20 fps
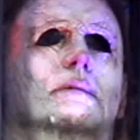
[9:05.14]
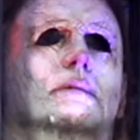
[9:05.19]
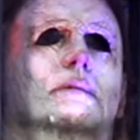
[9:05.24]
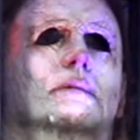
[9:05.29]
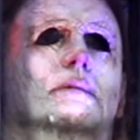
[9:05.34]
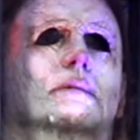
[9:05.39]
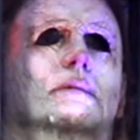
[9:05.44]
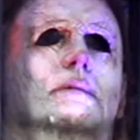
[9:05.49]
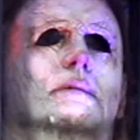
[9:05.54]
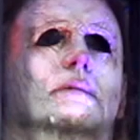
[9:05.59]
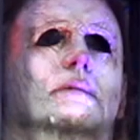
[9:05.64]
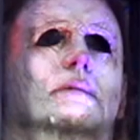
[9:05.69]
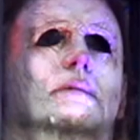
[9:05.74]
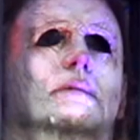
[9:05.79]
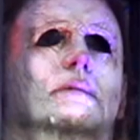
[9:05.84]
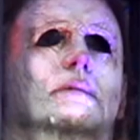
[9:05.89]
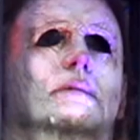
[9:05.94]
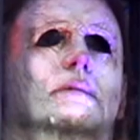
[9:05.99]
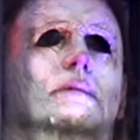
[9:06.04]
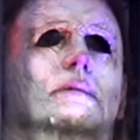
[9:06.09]

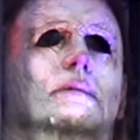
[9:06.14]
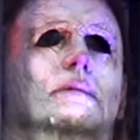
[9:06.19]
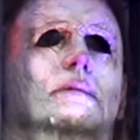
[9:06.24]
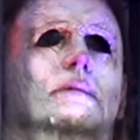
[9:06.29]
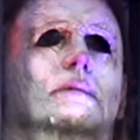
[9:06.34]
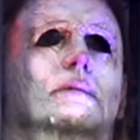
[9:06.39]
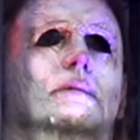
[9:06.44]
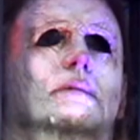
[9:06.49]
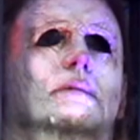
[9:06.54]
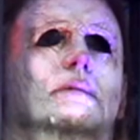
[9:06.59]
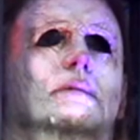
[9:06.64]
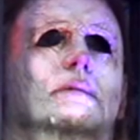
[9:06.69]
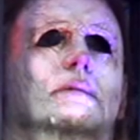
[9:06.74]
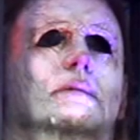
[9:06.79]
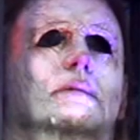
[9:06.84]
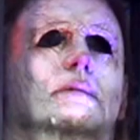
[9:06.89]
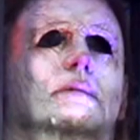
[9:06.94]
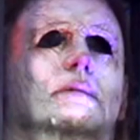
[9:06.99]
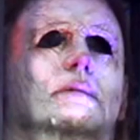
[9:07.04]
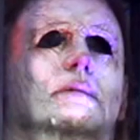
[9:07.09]

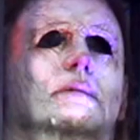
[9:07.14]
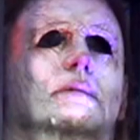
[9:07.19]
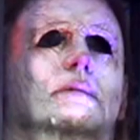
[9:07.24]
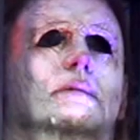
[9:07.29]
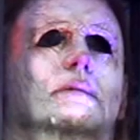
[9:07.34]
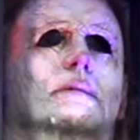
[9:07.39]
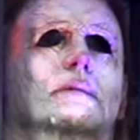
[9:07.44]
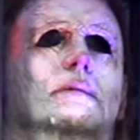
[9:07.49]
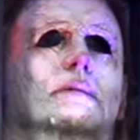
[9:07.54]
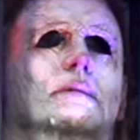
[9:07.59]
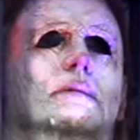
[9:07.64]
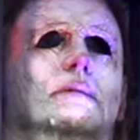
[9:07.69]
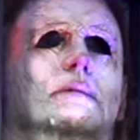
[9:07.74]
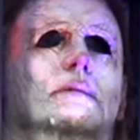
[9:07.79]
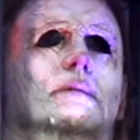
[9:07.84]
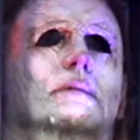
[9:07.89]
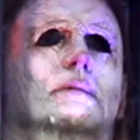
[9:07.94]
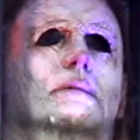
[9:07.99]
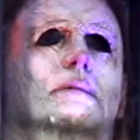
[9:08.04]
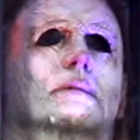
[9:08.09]

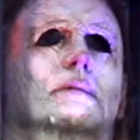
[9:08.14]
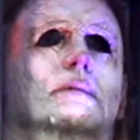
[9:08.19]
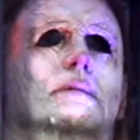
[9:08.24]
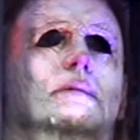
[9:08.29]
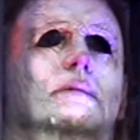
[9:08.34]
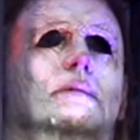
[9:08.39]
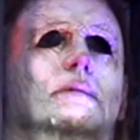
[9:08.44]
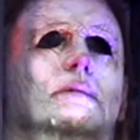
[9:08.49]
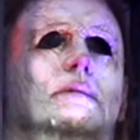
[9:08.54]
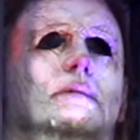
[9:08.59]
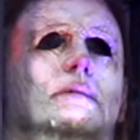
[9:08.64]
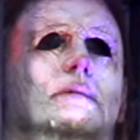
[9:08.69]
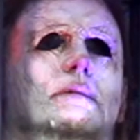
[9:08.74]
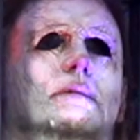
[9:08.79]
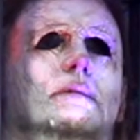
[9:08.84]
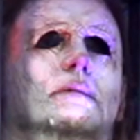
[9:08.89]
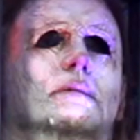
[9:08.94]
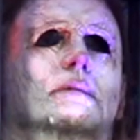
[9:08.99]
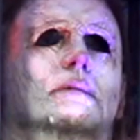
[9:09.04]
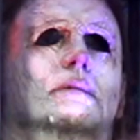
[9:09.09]

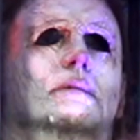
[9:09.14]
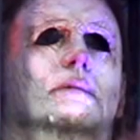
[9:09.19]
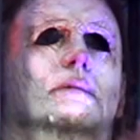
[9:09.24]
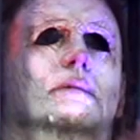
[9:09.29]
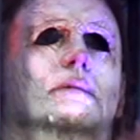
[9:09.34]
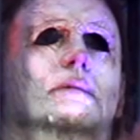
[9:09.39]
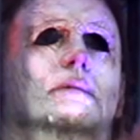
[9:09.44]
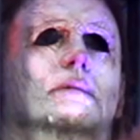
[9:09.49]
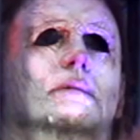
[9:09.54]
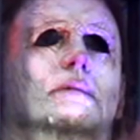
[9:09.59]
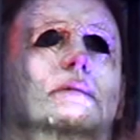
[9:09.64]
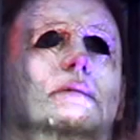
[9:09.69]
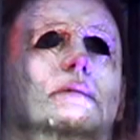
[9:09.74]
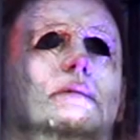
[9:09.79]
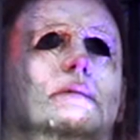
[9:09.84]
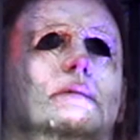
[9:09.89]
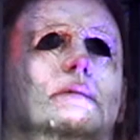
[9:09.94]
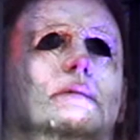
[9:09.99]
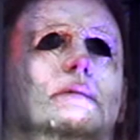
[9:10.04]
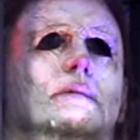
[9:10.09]

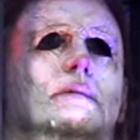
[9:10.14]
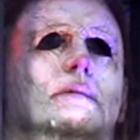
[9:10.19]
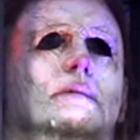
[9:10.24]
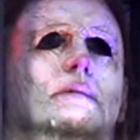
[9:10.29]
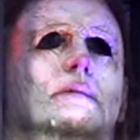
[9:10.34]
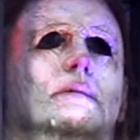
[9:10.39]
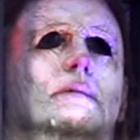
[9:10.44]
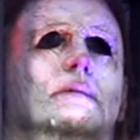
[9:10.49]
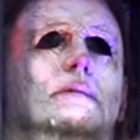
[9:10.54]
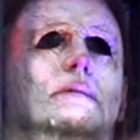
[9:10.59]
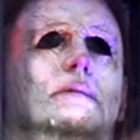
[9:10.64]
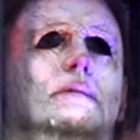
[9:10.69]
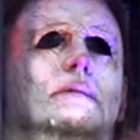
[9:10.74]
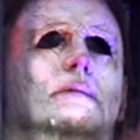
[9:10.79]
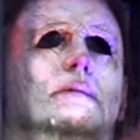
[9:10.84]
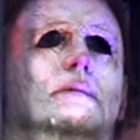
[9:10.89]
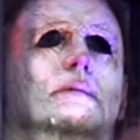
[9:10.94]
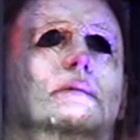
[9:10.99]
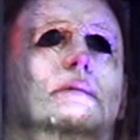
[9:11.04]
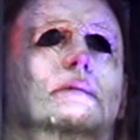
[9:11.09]

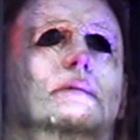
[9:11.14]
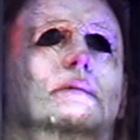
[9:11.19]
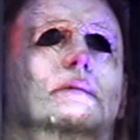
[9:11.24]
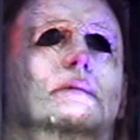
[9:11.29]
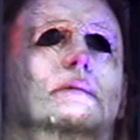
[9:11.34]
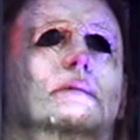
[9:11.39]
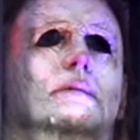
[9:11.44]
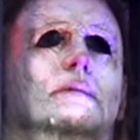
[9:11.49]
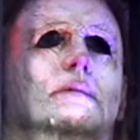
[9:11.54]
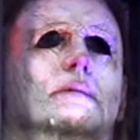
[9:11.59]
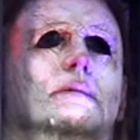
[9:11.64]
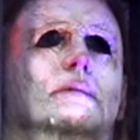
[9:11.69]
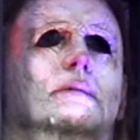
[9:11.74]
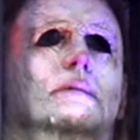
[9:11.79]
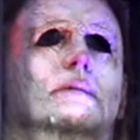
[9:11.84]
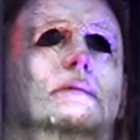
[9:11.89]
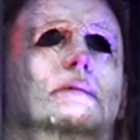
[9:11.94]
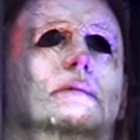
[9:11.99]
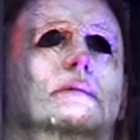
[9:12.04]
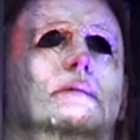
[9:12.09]

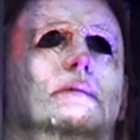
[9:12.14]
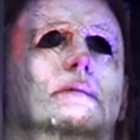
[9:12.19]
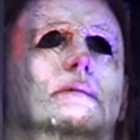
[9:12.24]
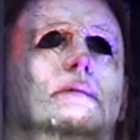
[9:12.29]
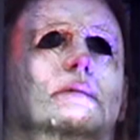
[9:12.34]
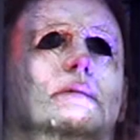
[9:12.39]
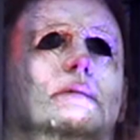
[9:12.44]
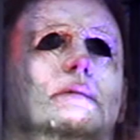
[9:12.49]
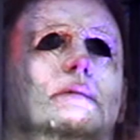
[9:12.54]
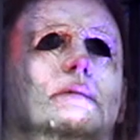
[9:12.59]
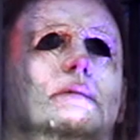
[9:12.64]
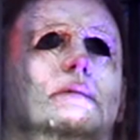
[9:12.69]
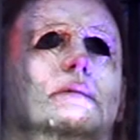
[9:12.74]
[no speech]